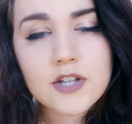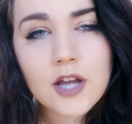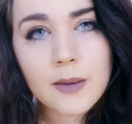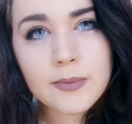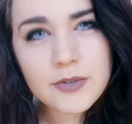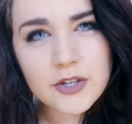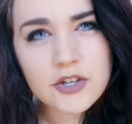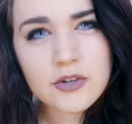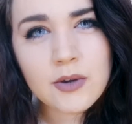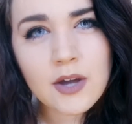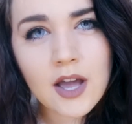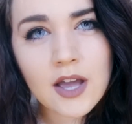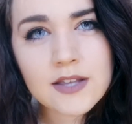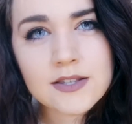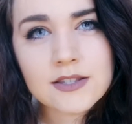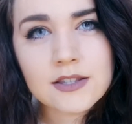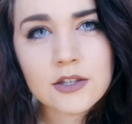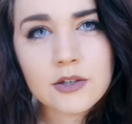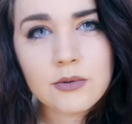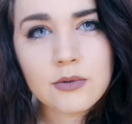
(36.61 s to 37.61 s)
update you guys
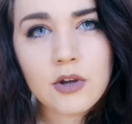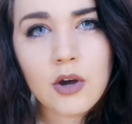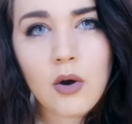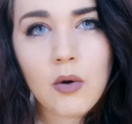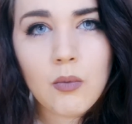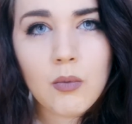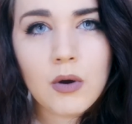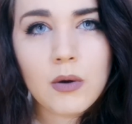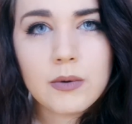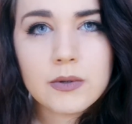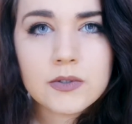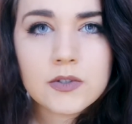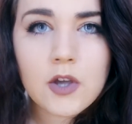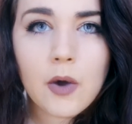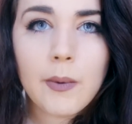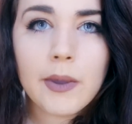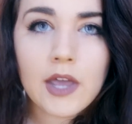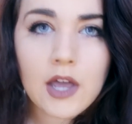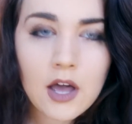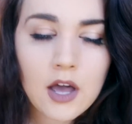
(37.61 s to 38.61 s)
and let you know what was
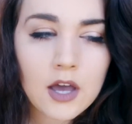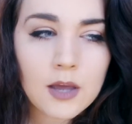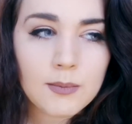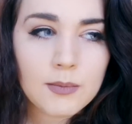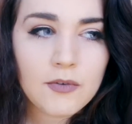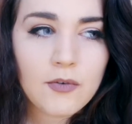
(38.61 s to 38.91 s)
going on